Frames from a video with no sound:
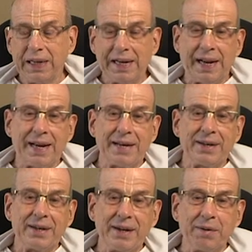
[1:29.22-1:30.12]

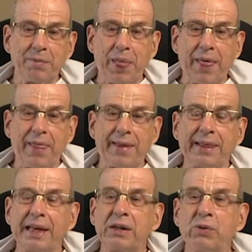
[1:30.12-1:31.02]
And then
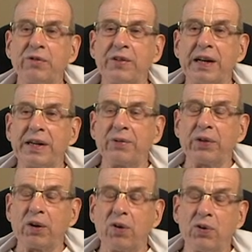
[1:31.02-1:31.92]
later we found out
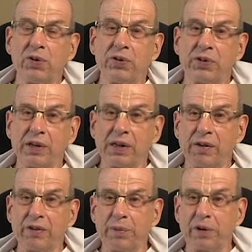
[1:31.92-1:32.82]
the cause
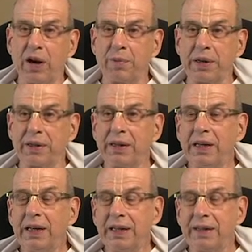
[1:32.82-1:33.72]
of him coming.
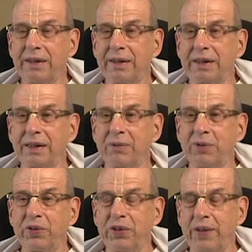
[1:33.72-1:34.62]
It
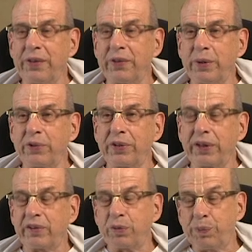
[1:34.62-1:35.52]
was said that there was a
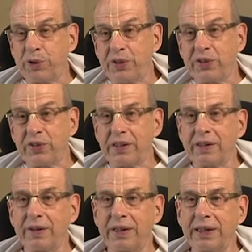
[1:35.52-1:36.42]
conspiracy
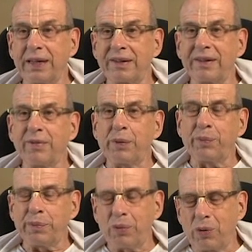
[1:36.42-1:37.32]
against him, that
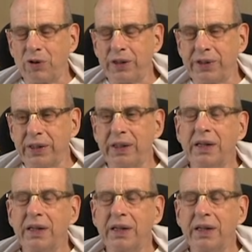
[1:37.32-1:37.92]
people weren't